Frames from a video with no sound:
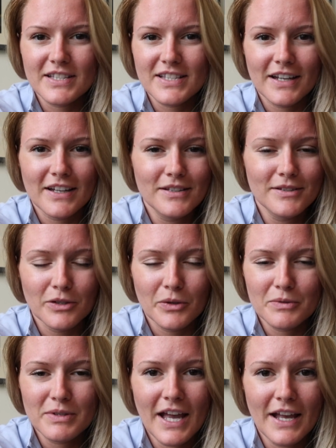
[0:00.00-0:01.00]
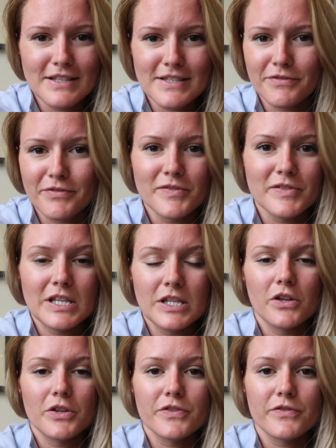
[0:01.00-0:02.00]
It's like, you know, $10 to
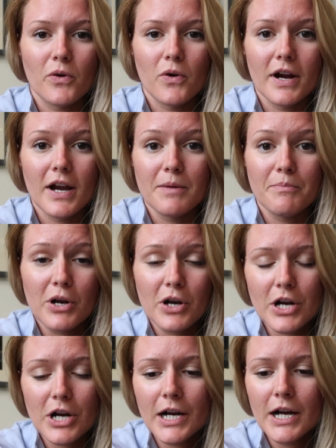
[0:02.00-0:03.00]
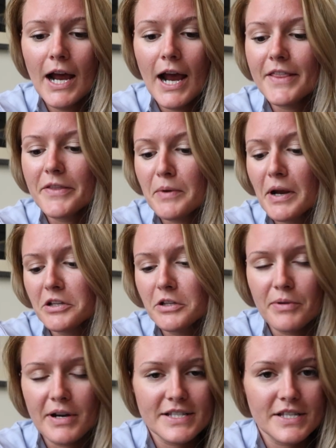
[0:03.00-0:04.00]
$15 for a burger, and then
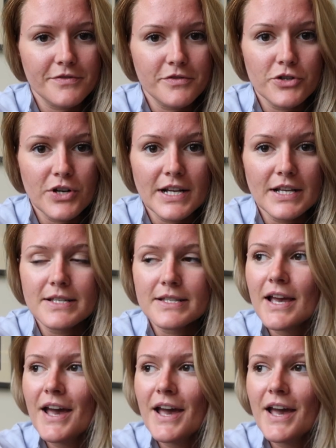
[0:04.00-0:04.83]
regular prices for drinks.